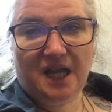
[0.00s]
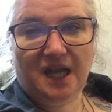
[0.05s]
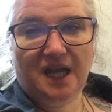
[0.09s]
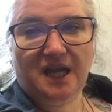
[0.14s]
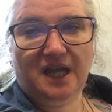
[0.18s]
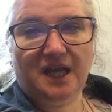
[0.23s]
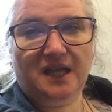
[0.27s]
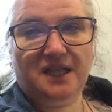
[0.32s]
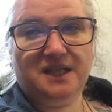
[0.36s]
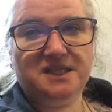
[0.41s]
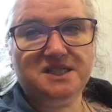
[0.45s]

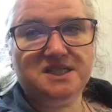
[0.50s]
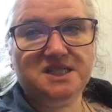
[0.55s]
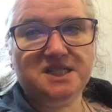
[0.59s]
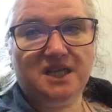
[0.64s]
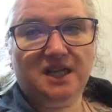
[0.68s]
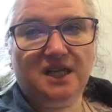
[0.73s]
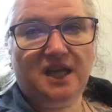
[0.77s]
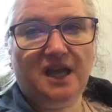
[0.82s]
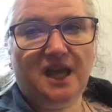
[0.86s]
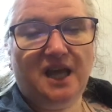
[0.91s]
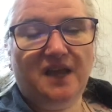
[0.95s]
And
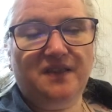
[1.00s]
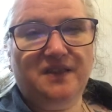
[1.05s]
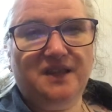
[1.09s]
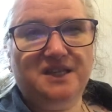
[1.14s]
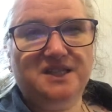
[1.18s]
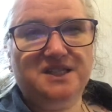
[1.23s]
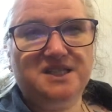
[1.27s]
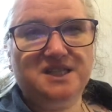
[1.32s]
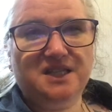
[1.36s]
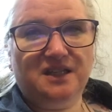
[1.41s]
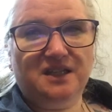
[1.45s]
had
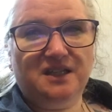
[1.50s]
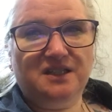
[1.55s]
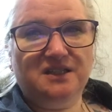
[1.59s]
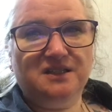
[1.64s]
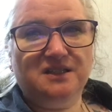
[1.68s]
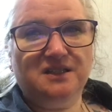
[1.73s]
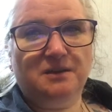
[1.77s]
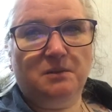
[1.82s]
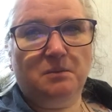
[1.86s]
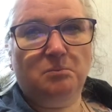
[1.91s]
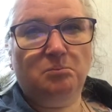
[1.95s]
they
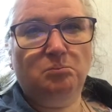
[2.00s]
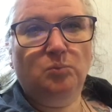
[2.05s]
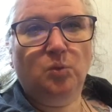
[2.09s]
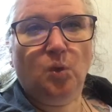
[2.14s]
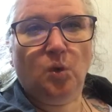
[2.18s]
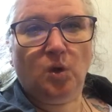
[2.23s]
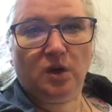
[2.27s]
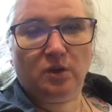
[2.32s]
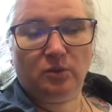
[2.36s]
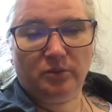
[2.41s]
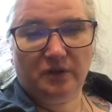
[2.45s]
done
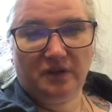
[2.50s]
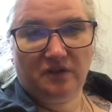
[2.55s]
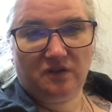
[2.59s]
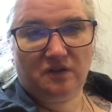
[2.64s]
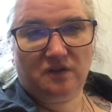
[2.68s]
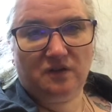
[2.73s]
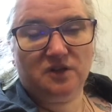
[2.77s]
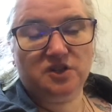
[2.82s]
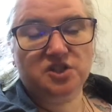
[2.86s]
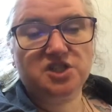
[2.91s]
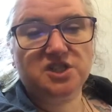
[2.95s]
more
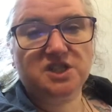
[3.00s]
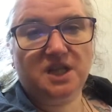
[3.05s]
research,